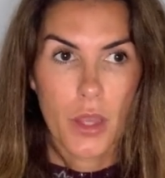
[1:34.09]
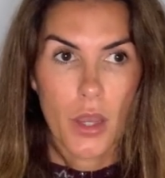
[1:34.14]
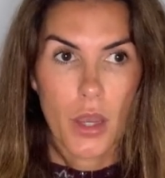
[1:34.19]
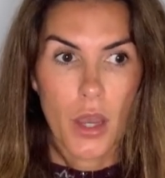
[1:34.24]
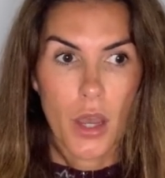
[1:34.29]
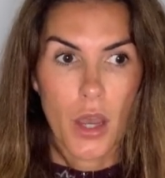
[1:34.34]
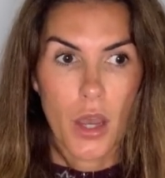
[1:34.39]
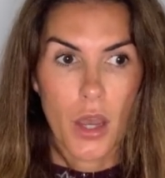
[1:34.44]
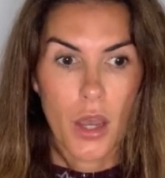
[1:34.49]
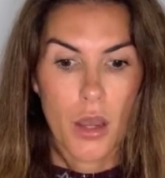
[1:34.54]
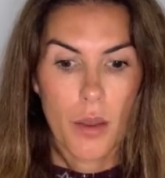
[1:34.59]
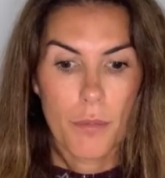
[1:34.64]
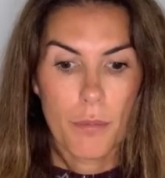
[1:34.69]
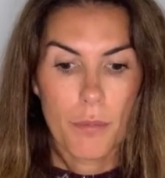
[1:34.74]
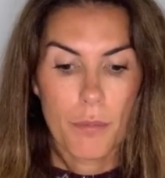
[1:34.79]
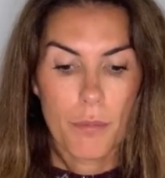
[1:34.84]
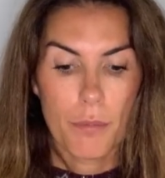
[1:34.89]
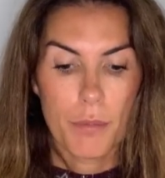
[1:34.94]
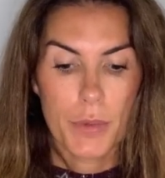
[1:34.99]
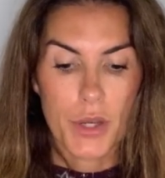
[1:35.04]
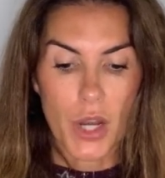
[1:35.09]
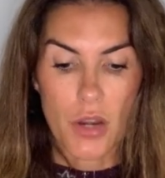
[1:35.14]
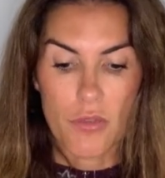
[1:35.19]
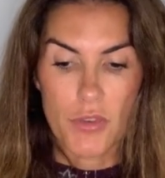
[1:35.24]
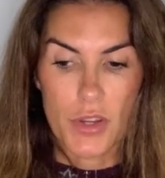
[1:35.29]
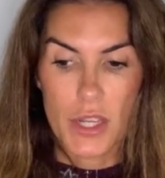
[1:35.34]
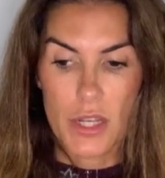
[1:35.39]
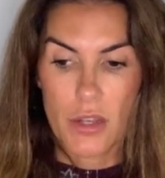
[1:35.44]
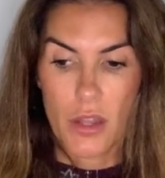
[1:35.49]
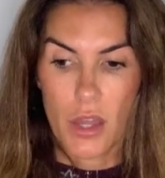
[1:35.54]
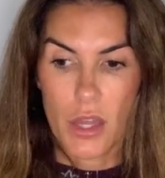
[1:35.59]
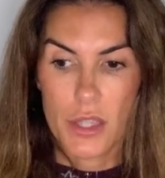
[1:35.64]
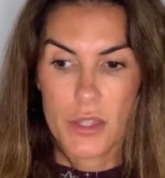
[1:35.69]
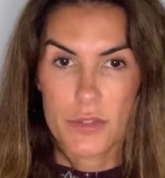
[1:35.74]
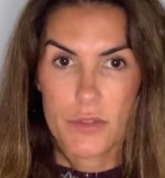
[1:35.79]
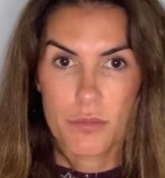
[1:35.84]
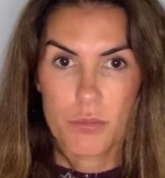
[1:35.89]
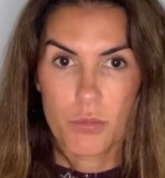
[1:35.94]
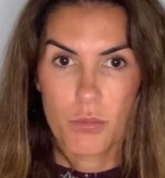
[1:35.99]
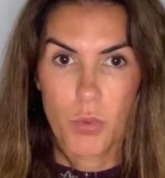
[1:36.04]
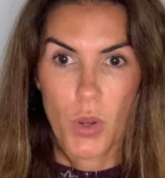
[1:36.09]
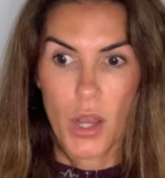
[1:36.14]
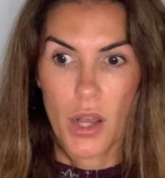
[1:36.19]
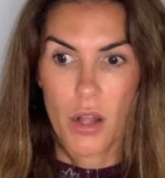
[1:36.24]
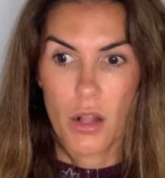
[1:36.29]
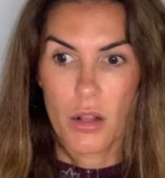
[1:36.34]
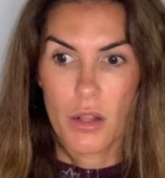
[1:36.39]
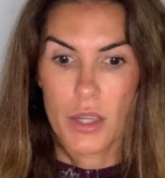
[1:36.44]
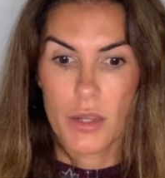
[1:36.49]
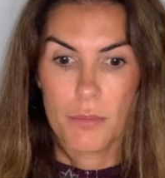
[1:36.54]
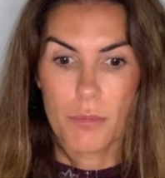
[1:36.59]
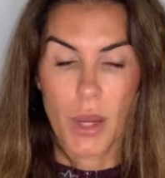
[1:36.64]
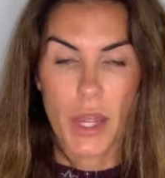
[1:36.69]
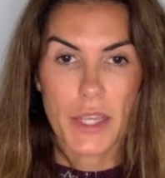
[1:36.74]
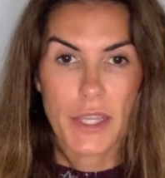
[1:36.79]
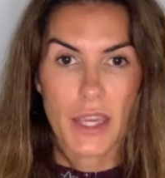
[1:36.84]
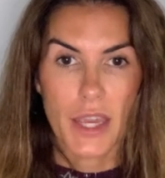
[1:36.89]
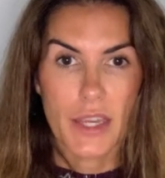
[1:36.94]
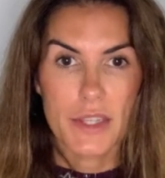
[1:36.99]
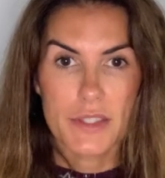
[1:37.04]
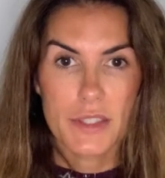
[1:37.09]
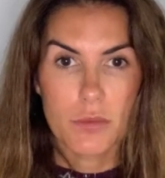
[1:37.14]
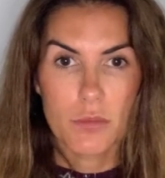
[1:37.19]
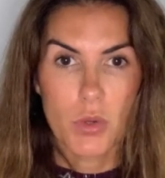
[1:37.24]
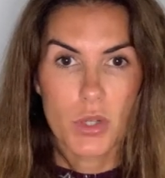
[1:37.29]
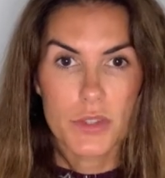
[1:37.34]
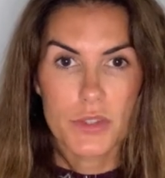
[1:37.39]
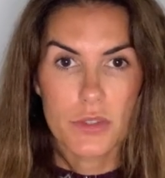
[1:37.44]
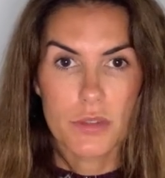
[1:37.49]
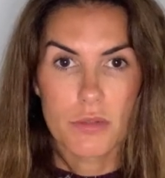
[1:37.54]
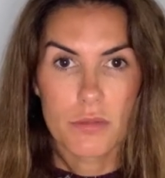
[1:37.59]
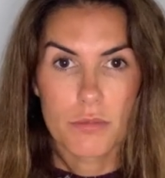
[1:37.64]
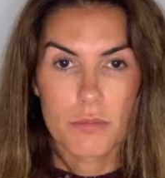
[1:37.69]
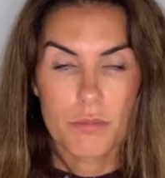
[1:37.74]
But I realized, well, in my case, it wasn't,